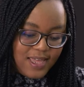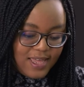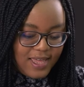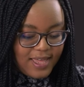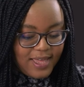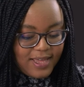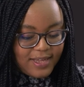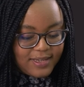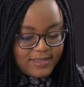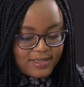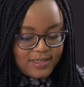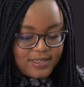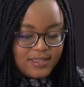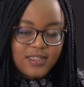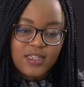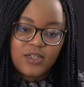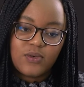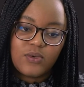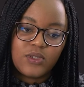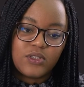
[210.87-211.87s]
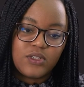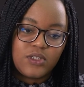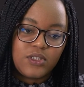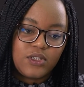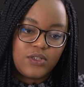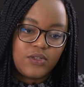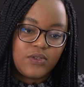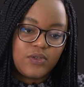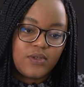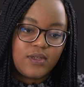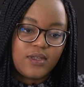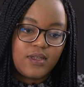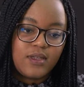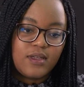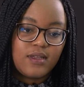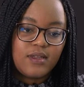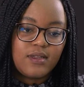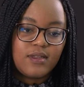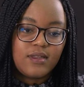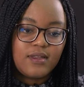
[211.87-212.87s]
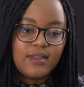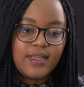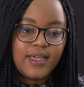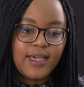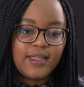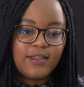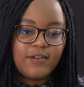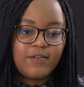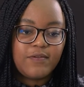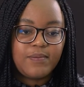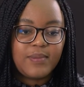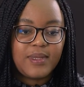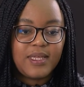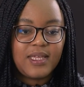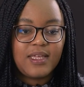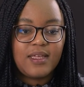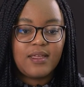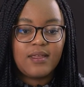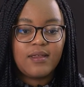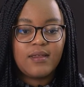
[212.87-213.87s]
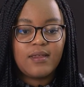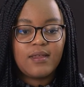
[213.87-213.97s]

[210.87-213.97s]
x is equal to negative b